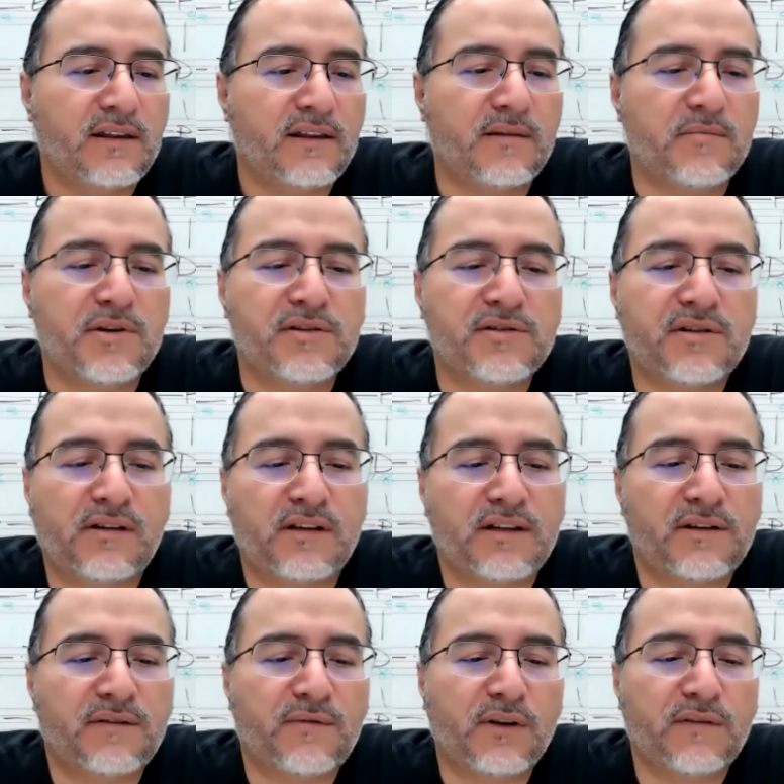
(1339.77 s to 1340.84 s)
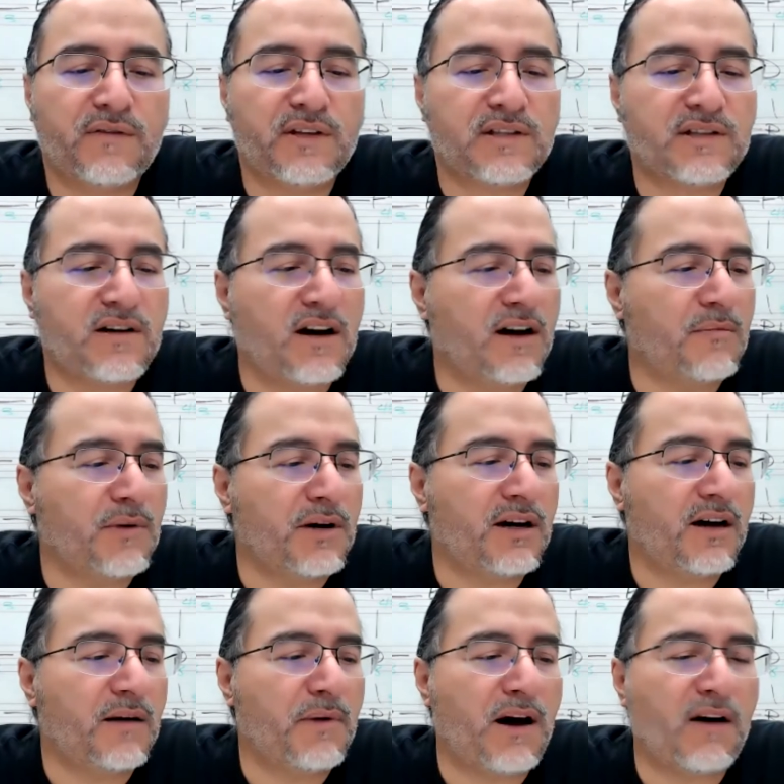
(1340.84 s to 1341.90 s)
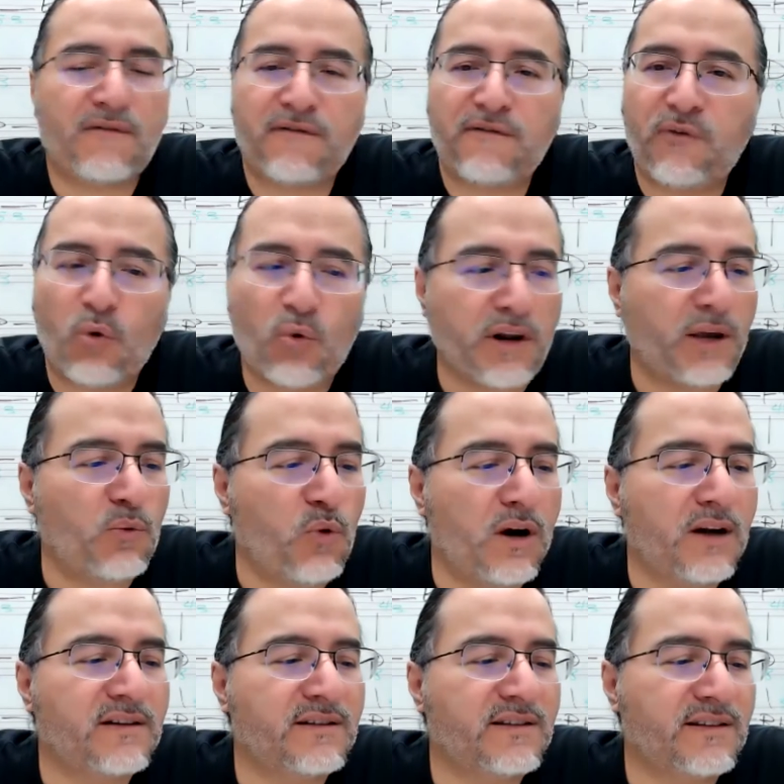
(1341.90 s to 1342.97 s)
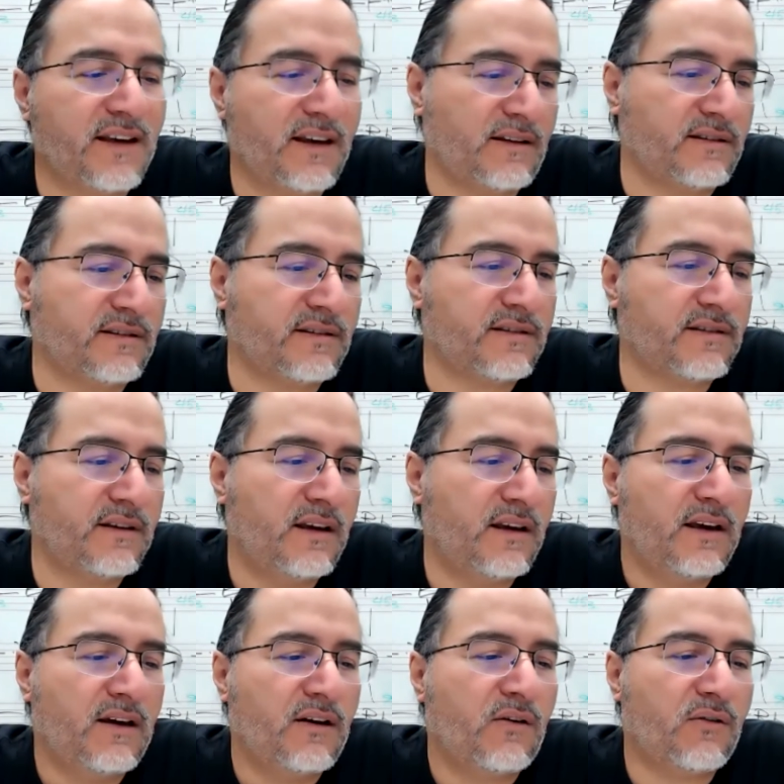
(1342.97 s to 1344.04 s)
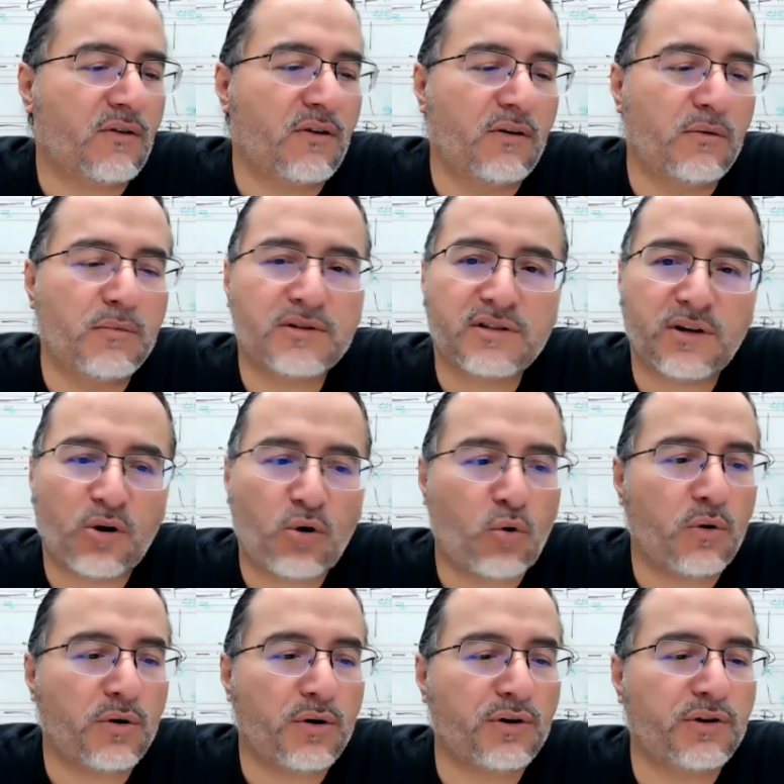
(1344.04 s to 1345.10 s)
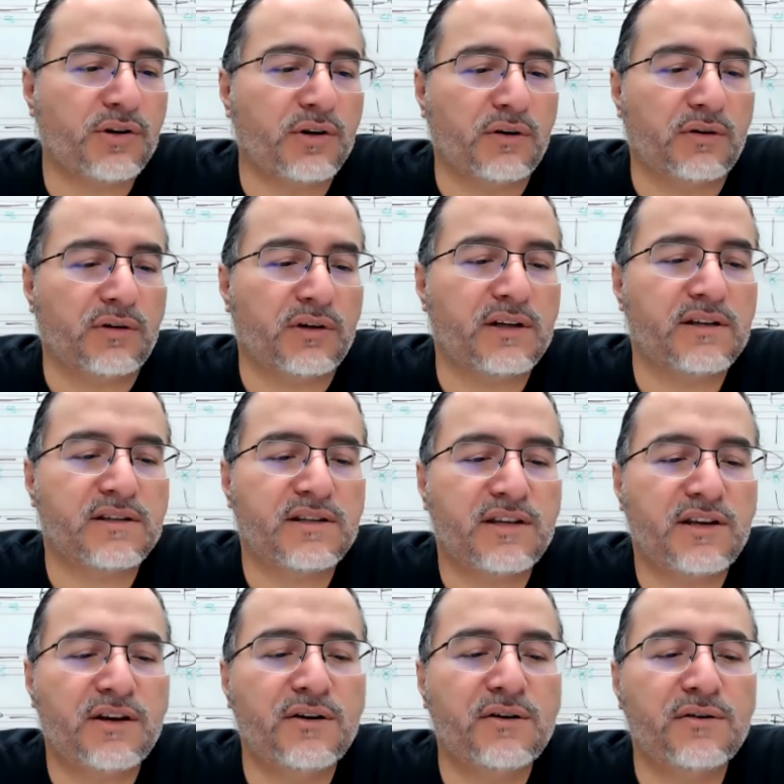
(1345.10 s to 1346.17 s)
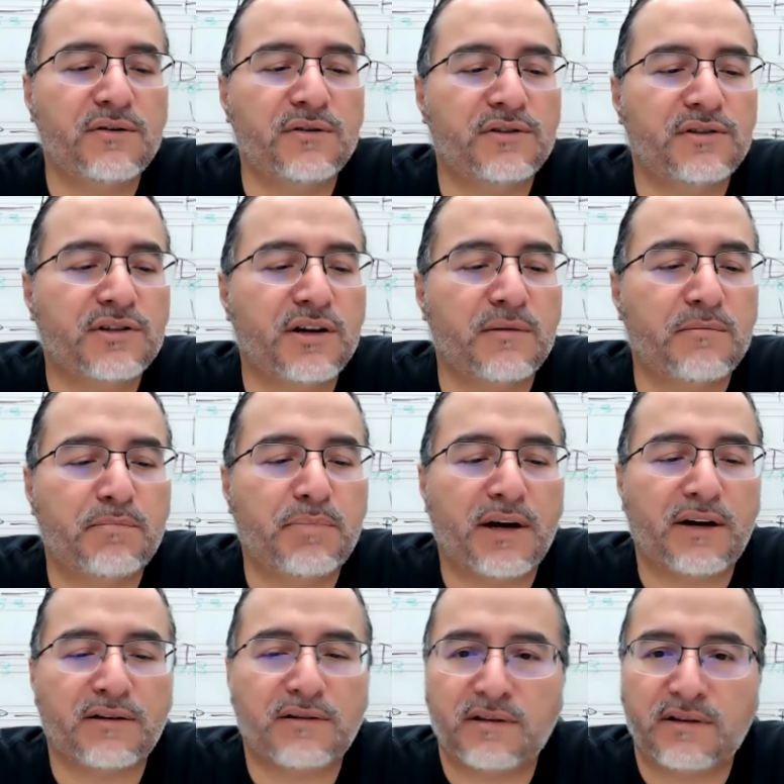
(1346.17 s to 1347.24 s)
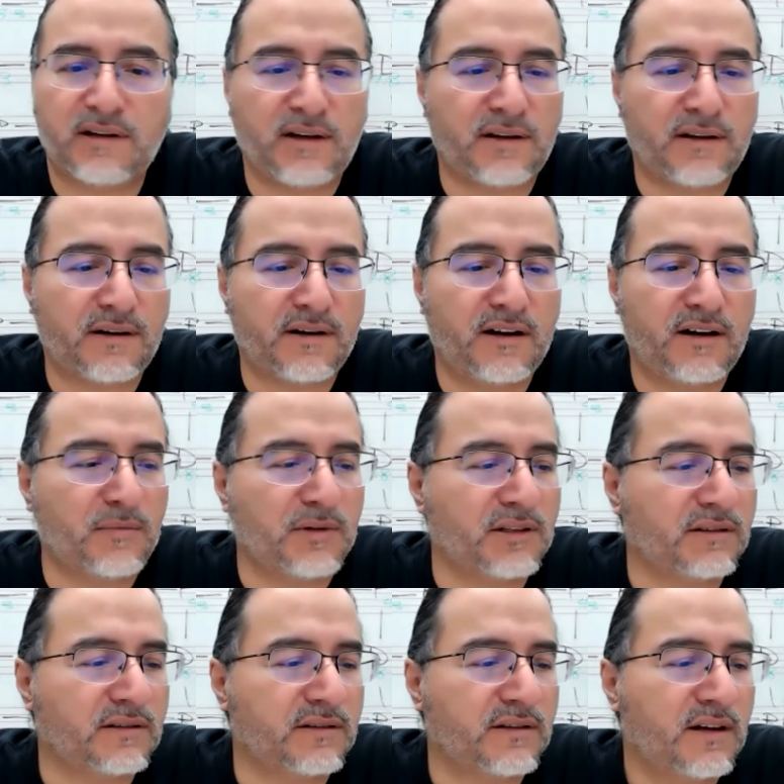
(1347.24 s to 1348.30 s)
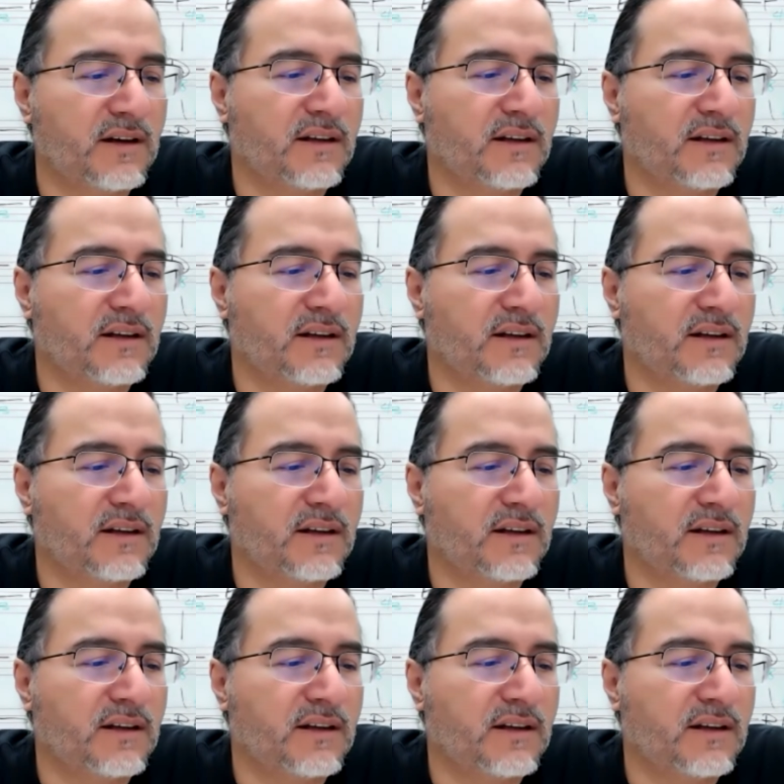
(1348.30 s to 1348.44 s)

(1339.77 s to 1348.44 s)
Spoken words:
The musical interval of this comma, about 41 cents, or almost a quarter tone, is huge compared to the other commas.